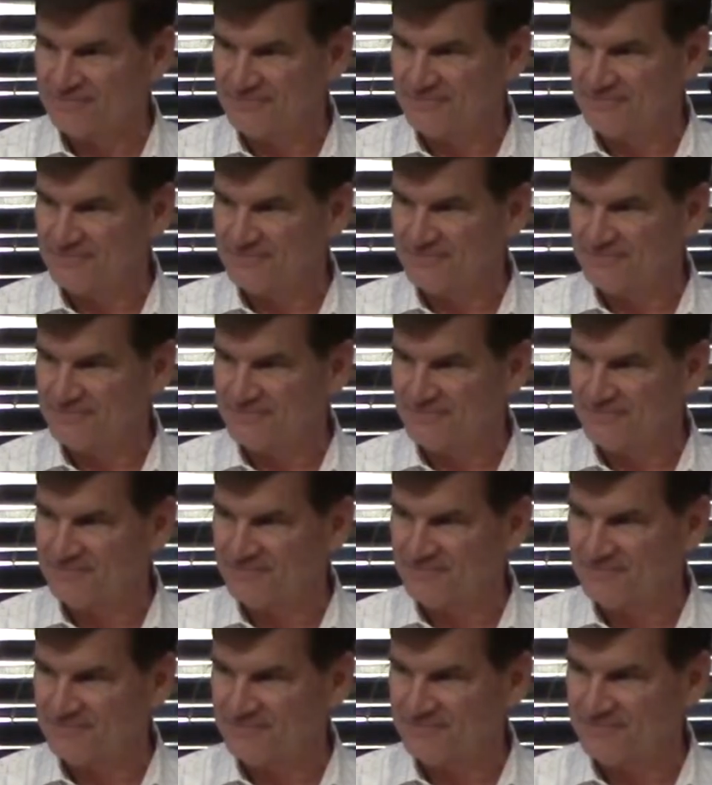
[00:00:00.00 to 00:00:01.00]

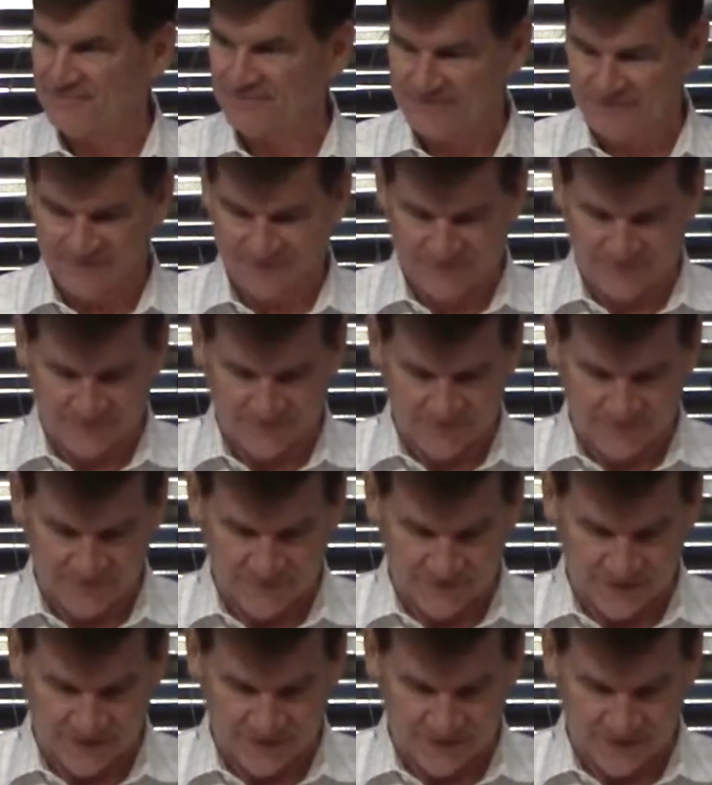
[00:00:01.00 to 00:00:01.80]
No one is speaking in this clip.